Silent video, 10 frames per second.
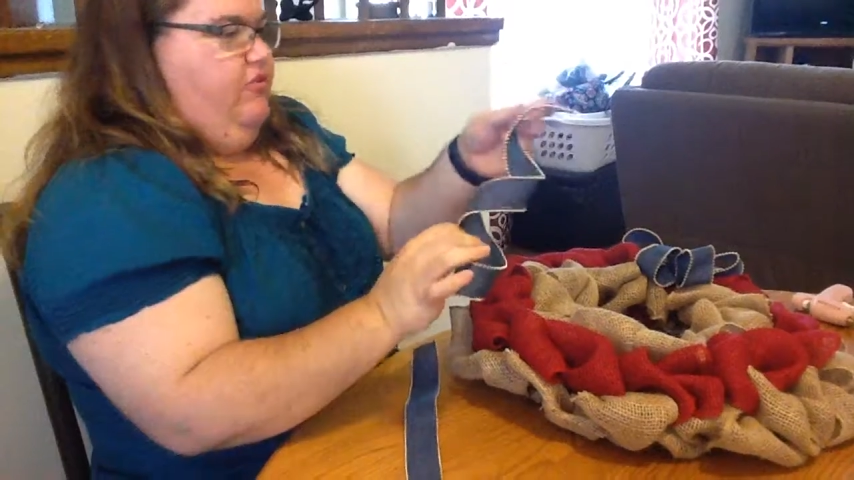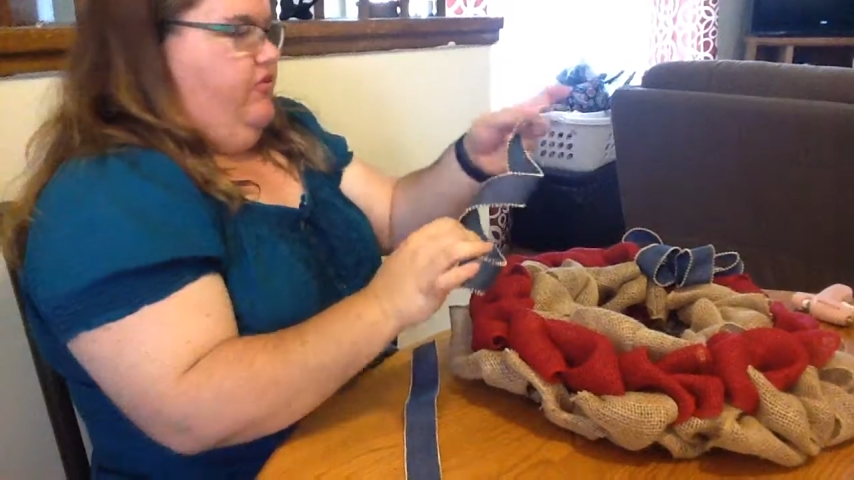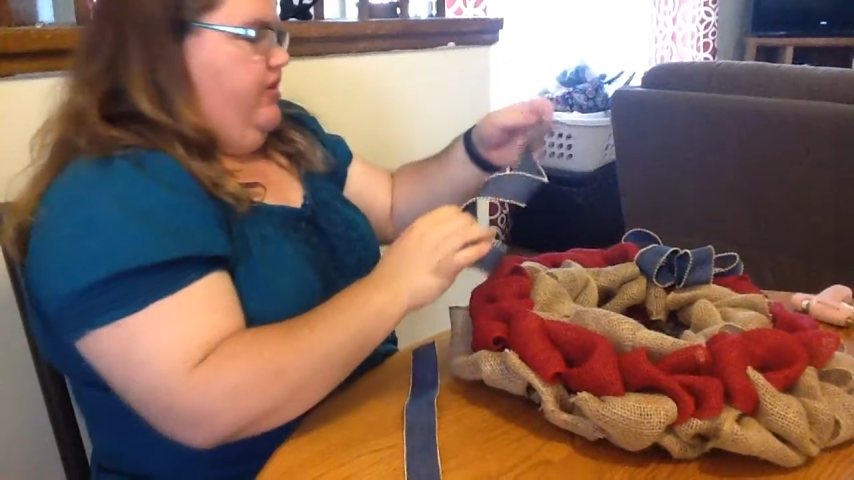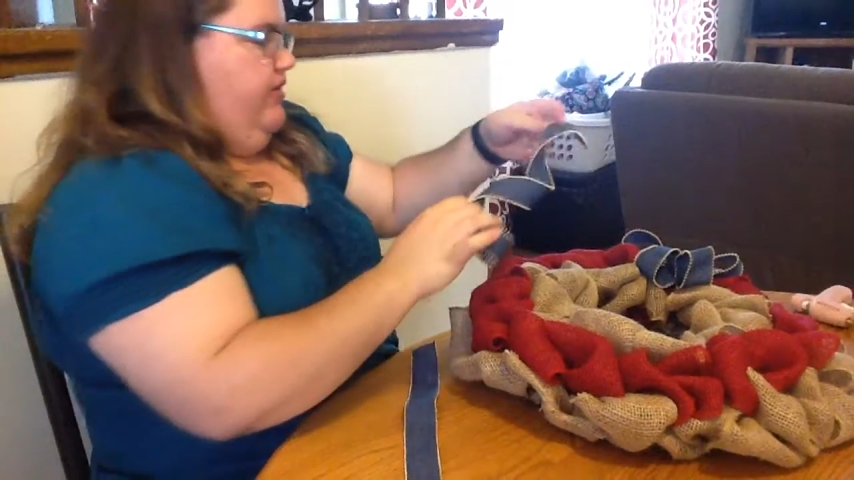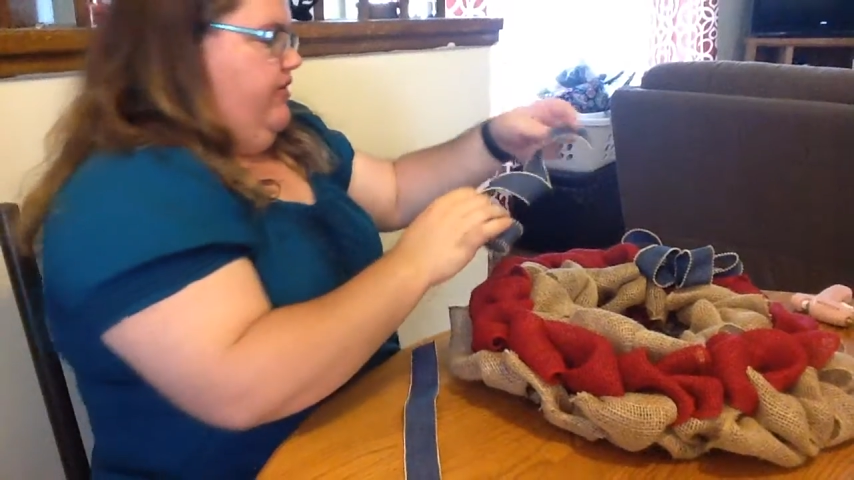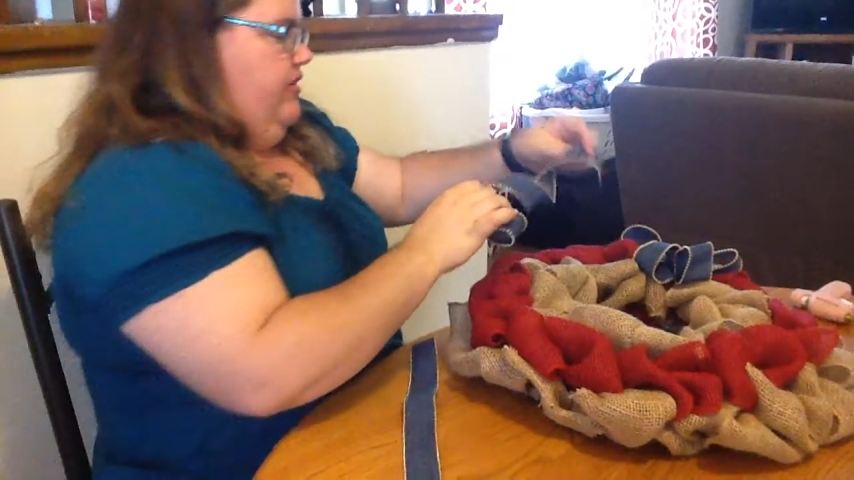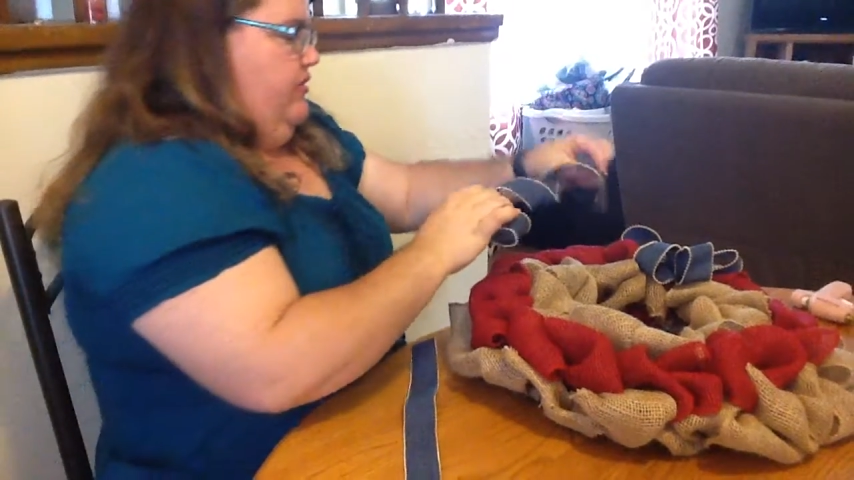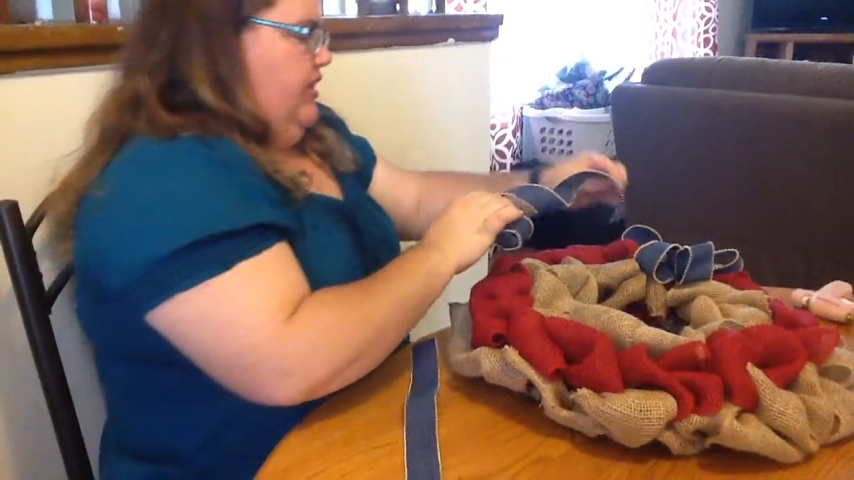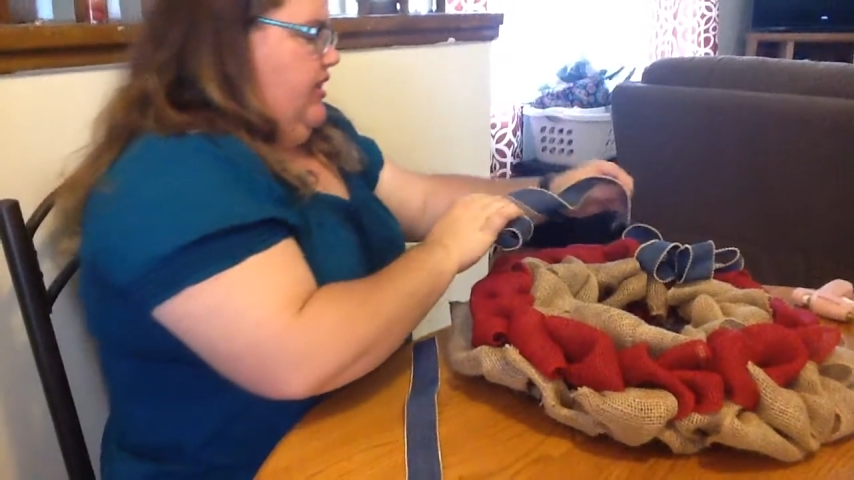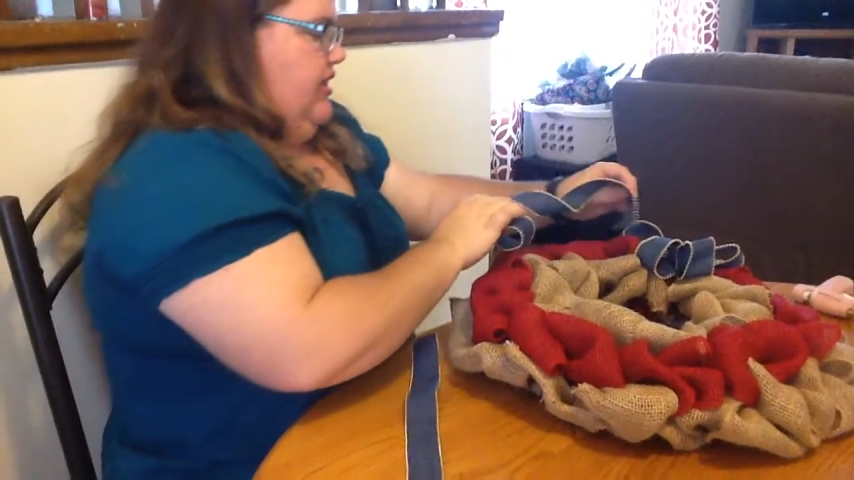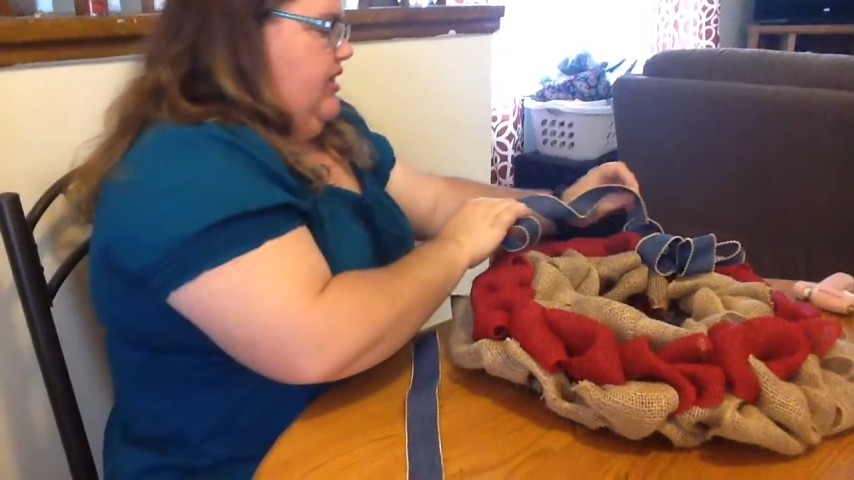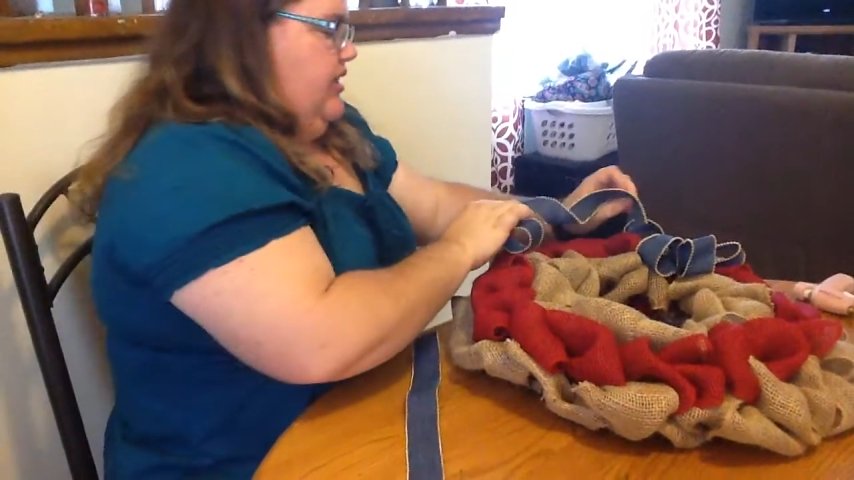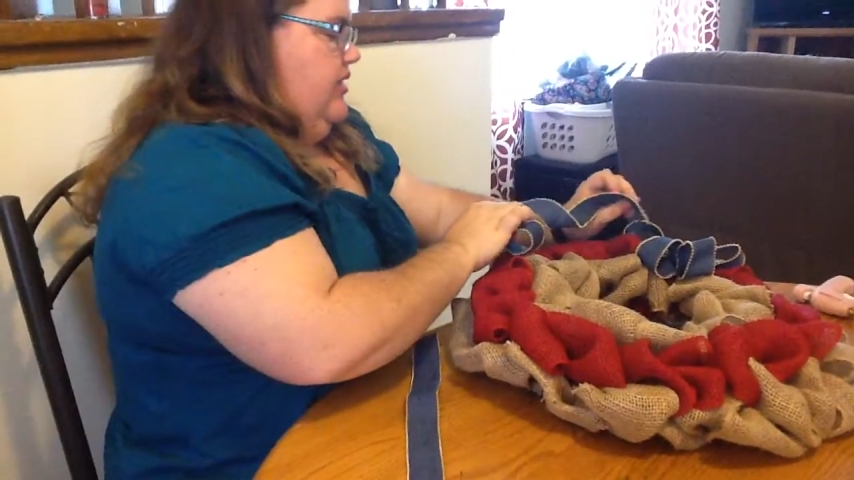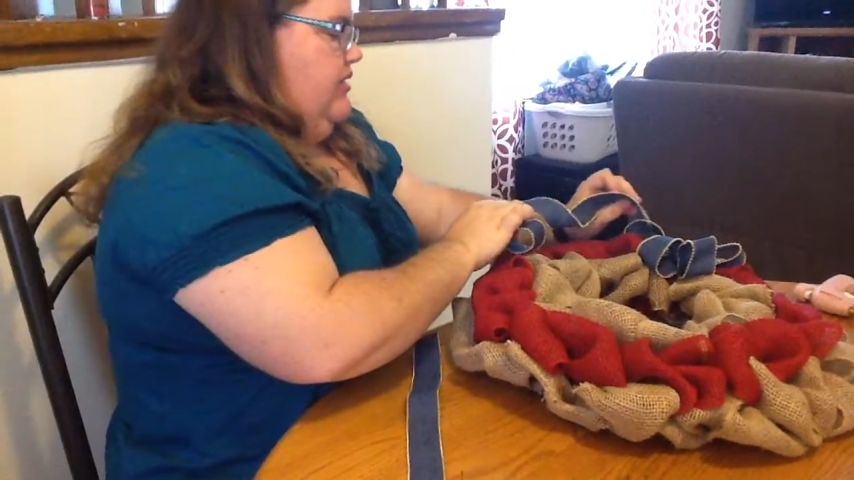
move it if you don't like it.